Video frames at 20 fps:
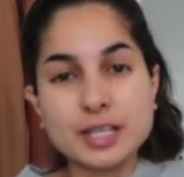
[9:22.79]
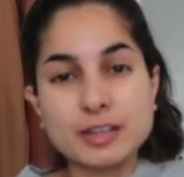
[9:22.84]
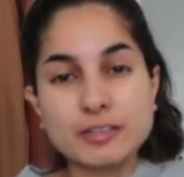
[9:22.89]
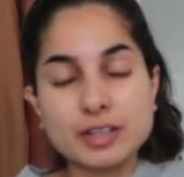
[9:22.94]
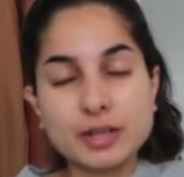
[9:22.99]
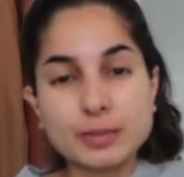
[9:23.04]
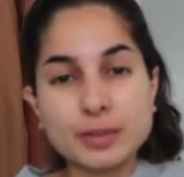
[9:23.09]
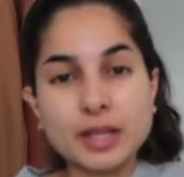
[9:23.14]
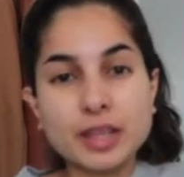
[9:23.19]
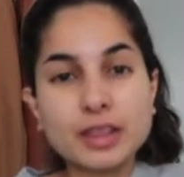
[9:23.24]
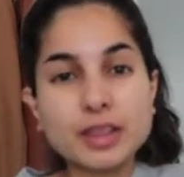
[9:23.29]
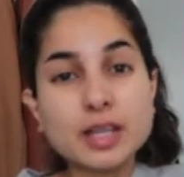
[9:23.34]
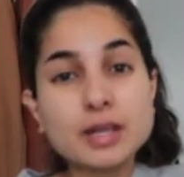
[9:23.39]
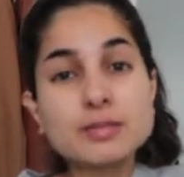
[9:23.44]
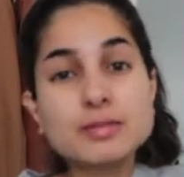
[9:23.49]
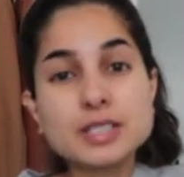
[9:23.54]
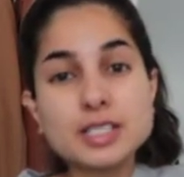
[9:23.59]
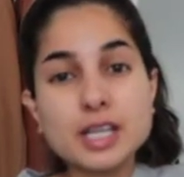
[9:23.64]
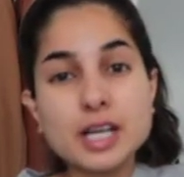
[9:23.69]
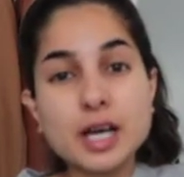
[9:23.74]
Give it a big
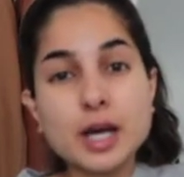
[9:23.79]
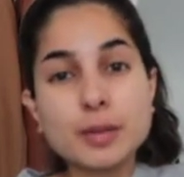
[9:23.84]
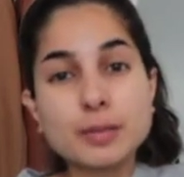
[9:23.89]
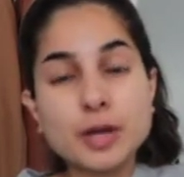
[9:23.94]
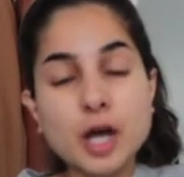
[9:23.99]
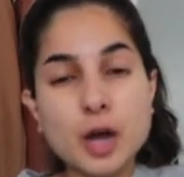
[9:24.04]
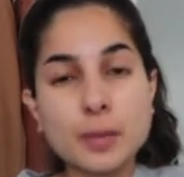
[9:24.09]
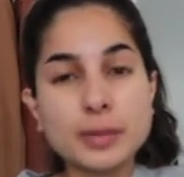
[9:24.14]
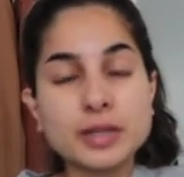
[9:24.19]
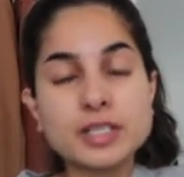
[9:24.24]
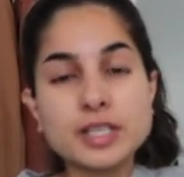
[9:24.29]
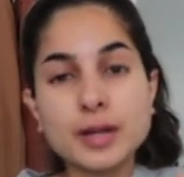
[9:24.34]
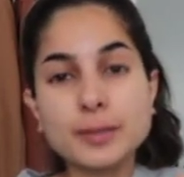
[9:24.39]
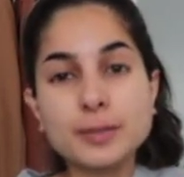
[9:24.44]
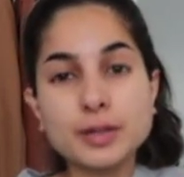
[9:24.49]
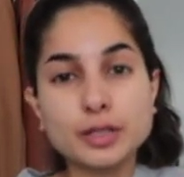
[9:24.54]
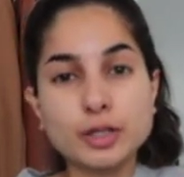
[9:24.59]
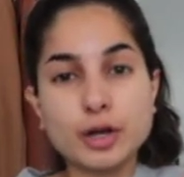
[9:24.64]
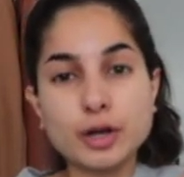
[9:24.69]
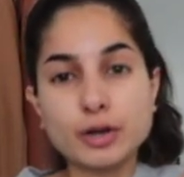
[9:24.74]
thumbs up, comment down
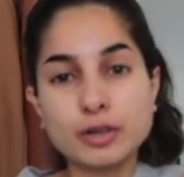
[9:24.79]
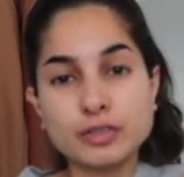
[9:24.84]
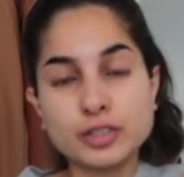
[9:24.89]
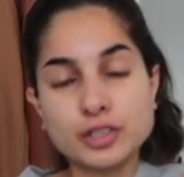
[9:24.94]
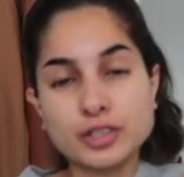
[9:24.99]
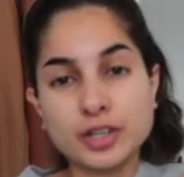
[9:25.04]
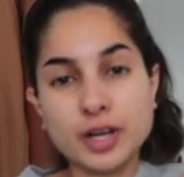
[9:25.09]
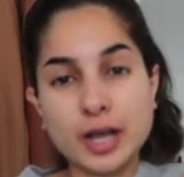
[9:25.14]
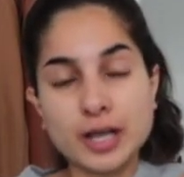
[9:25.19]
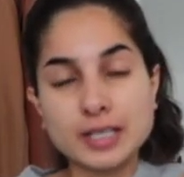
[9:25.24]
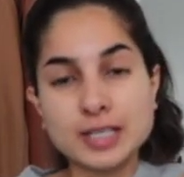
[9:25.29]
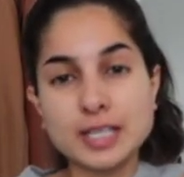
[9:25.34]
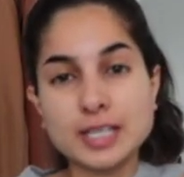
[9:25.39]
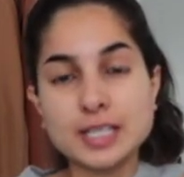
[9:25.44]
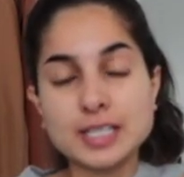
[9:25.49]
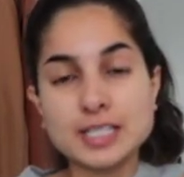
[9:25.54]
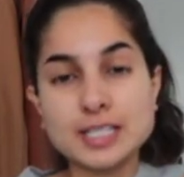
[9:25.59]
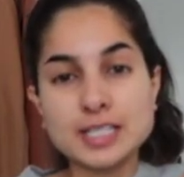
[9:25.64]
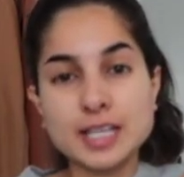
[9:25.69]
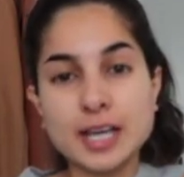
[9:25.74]
below if you tried
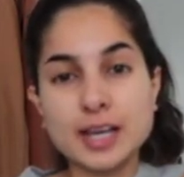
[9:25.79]
this,